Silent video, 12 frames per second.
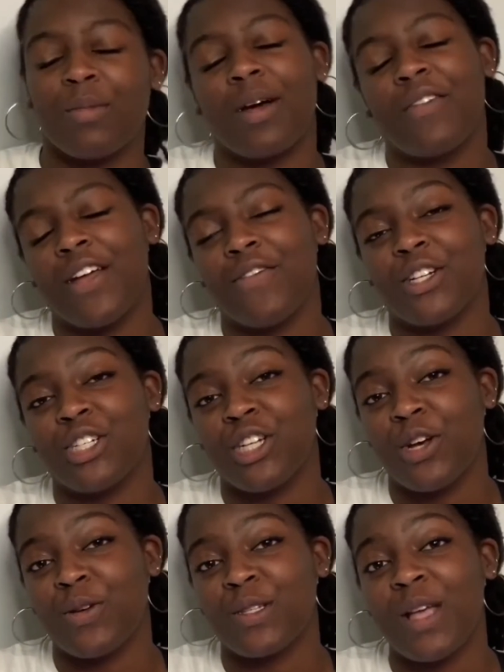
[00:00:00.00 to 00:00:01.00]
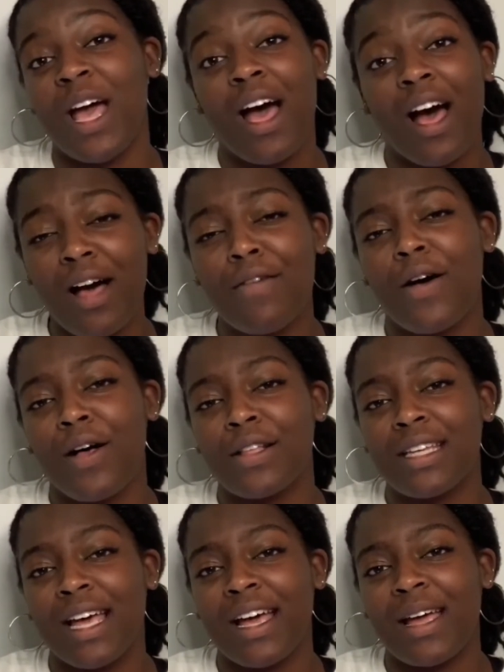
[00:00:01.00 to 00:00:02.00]
my favorite shows of all
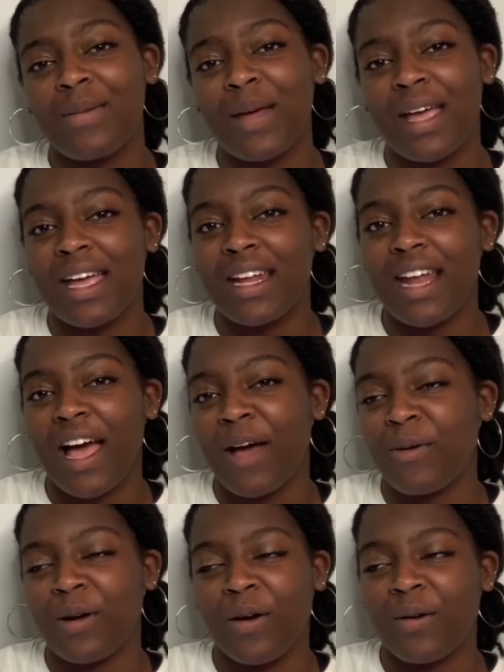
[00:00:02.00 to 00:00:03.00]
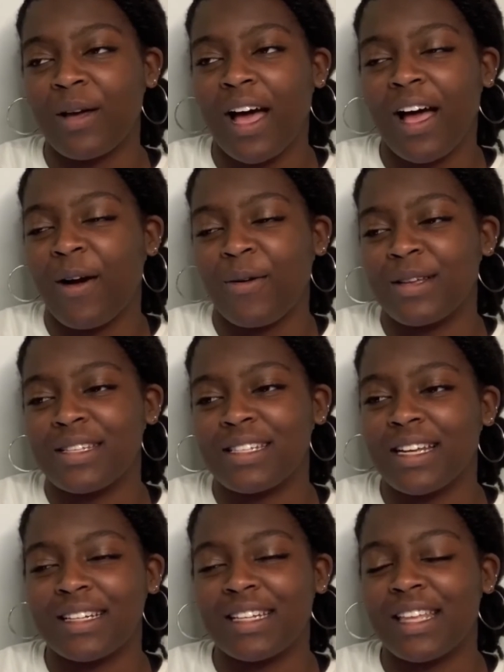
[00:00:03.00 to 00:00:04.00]
time, and I always
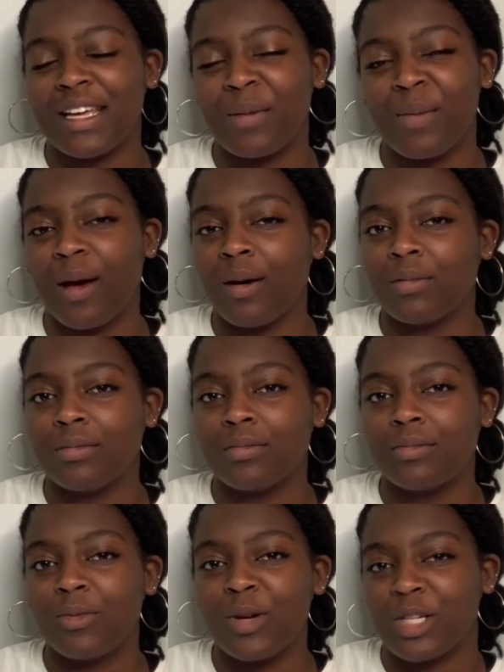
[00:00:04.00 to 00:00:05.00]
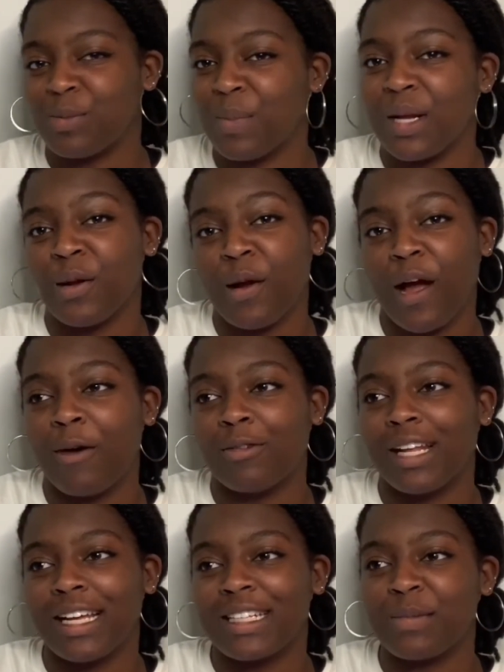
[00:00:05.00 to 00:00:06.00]
like to think about which bender I would
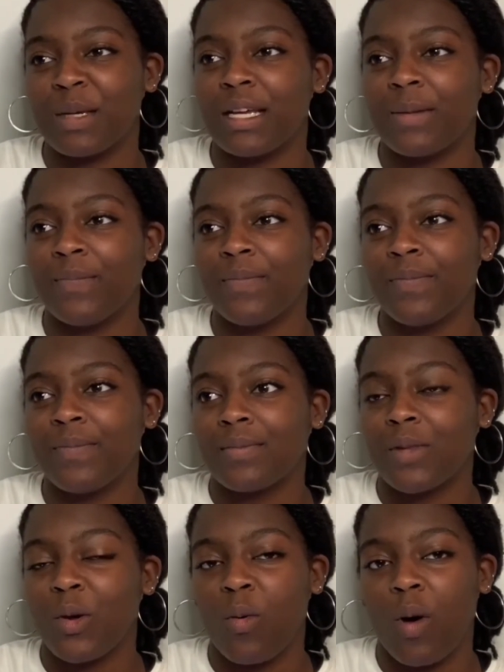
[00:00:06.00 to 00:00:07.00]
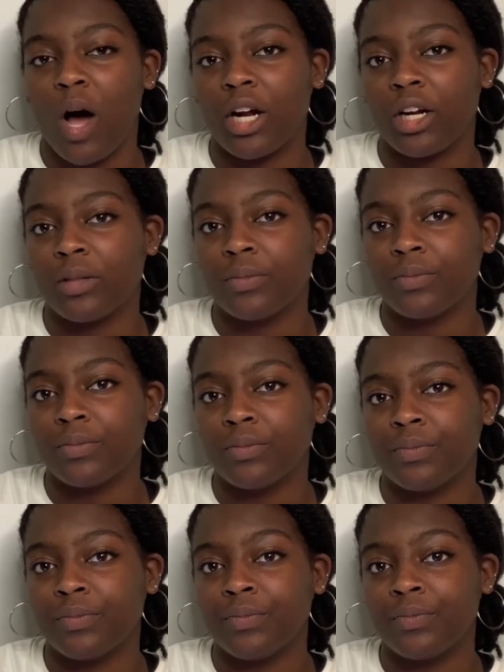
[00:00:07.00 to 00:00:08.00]
like to be. Water.
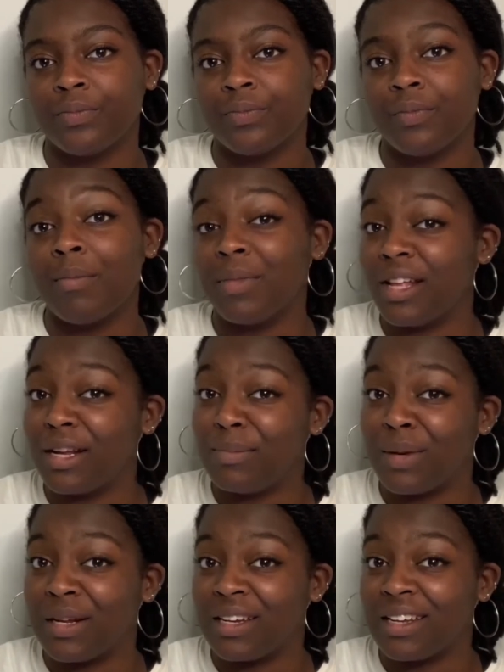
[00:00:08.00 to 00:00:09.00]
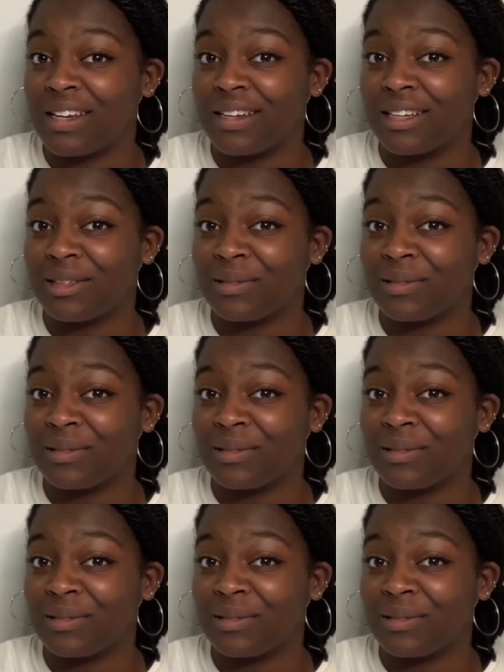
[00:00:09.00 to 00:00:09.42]
Blood bending.